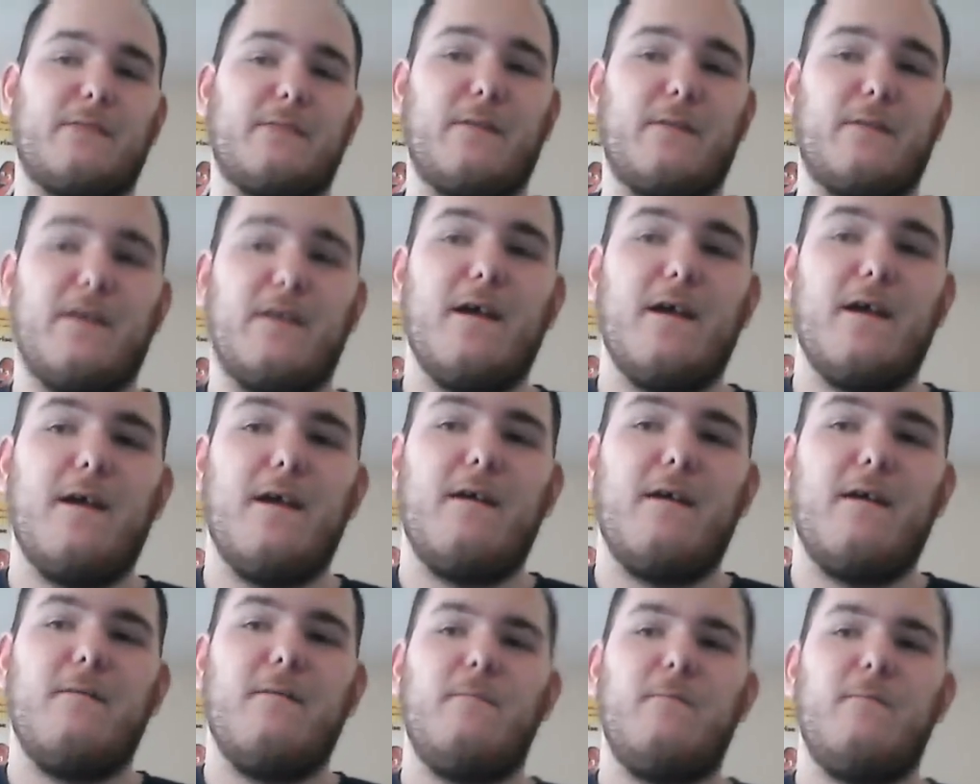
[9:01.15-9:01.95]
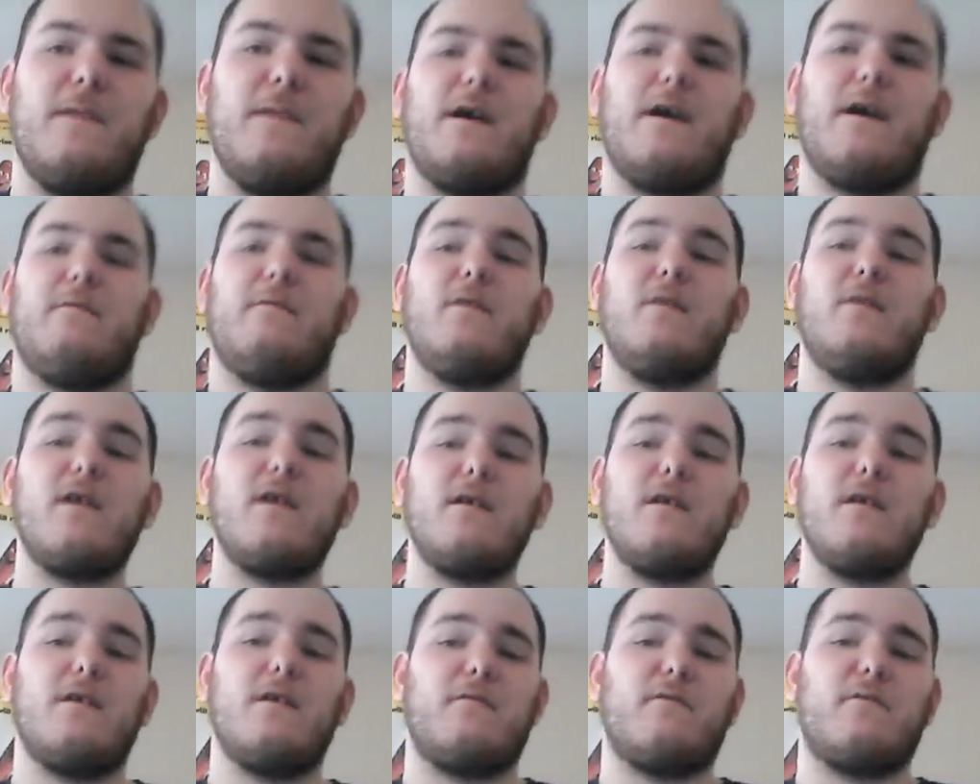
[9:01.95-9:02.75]
but, you know, this
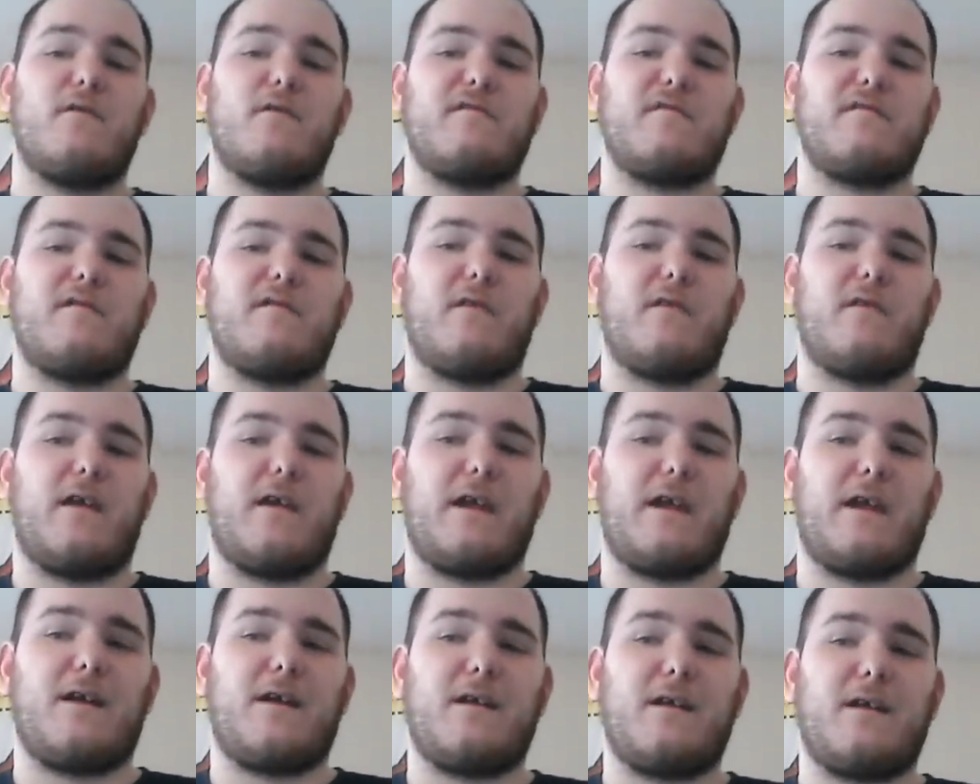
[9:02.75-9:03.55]
is a version, like,